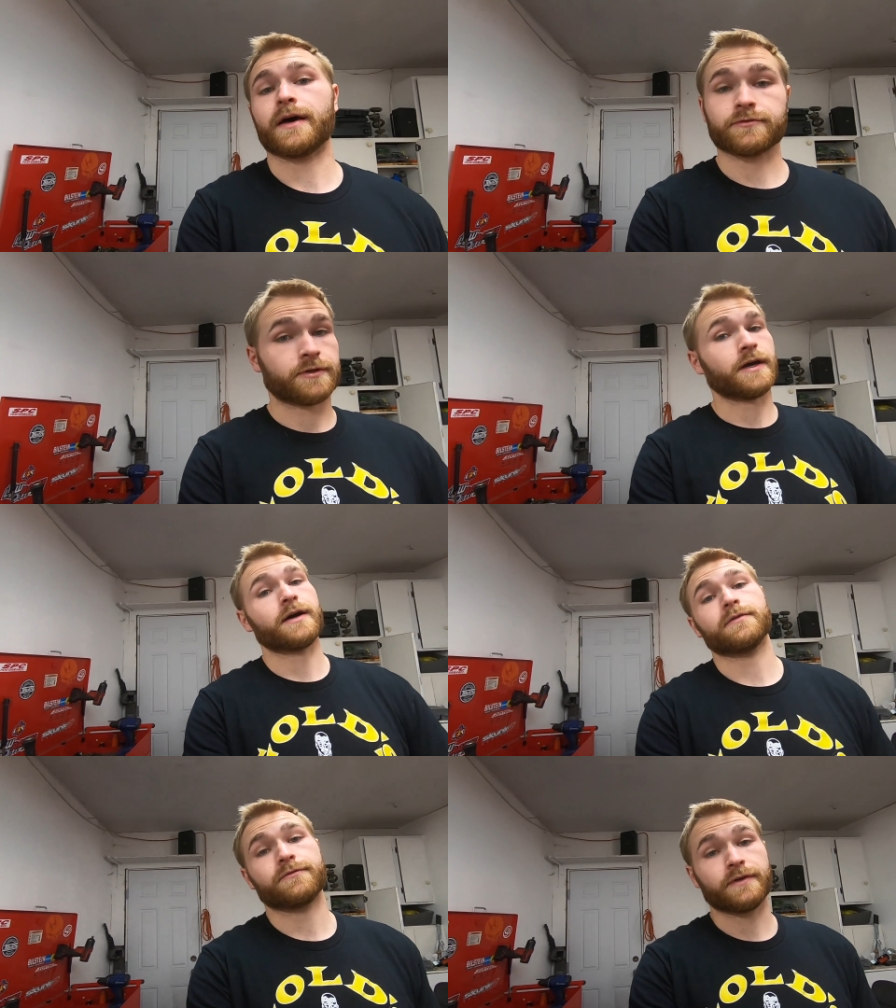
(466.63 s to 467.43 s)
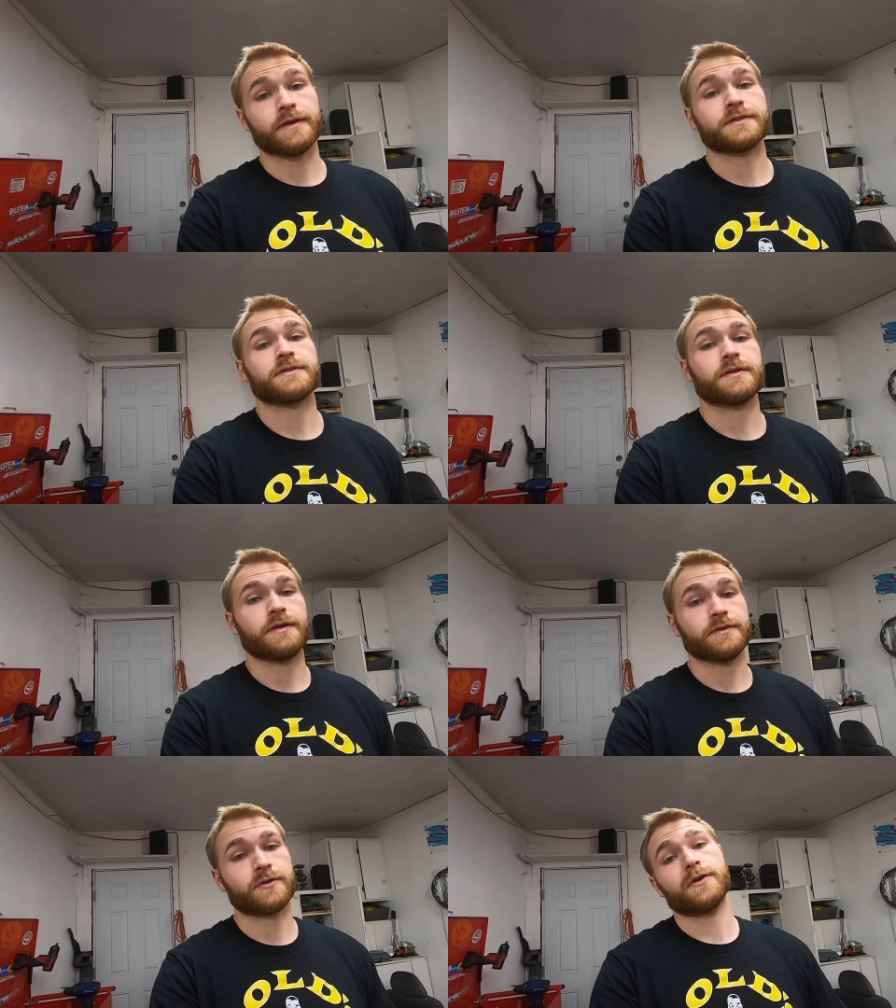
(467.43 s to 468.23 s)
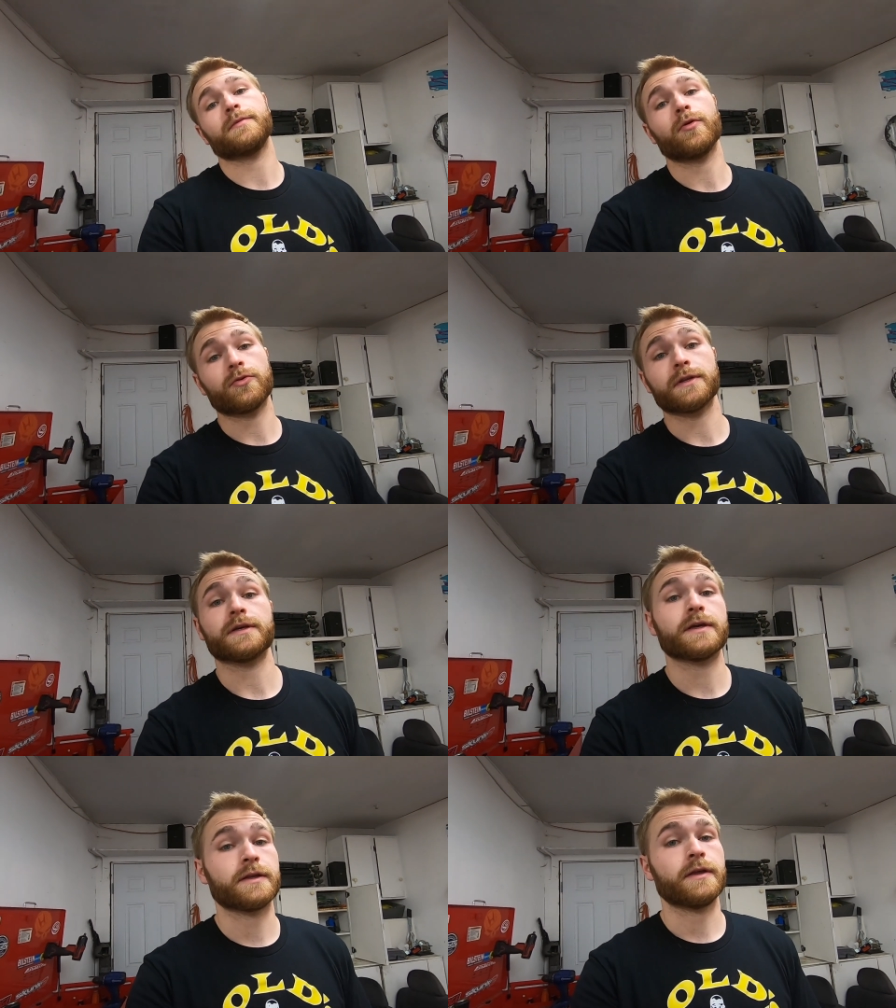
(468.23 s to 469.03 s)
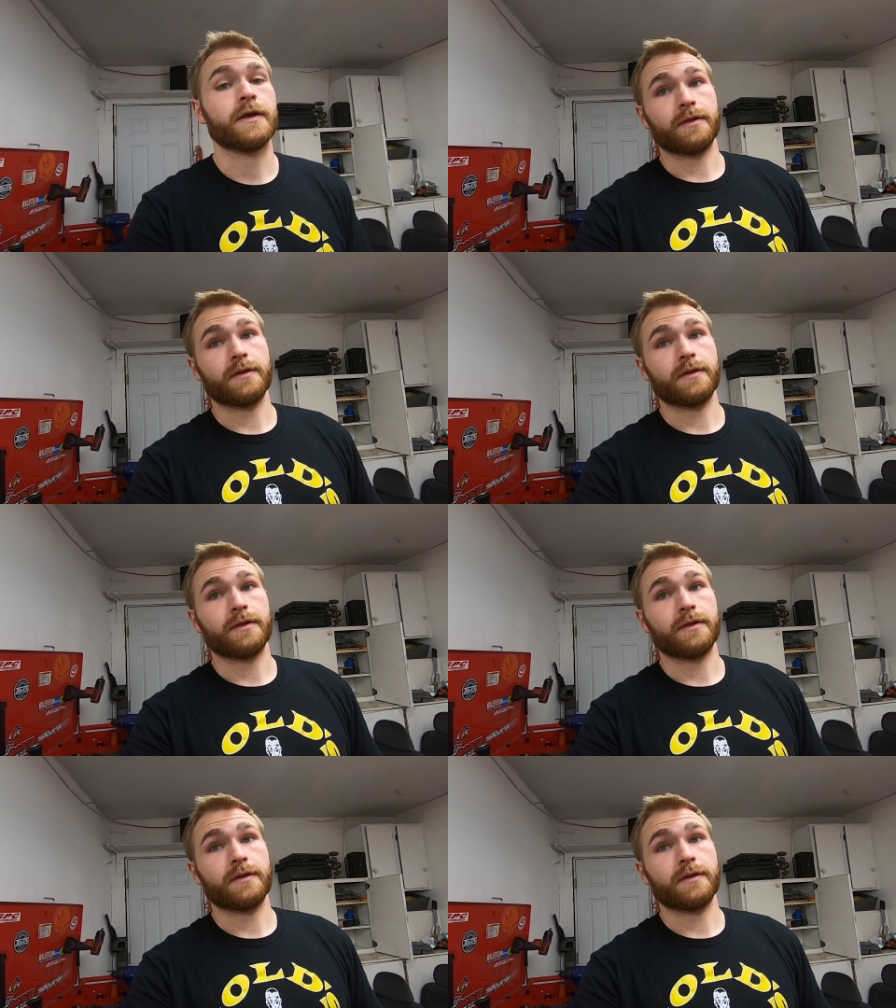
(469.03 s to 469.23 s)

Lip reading: after it got fixed, it's already broken again.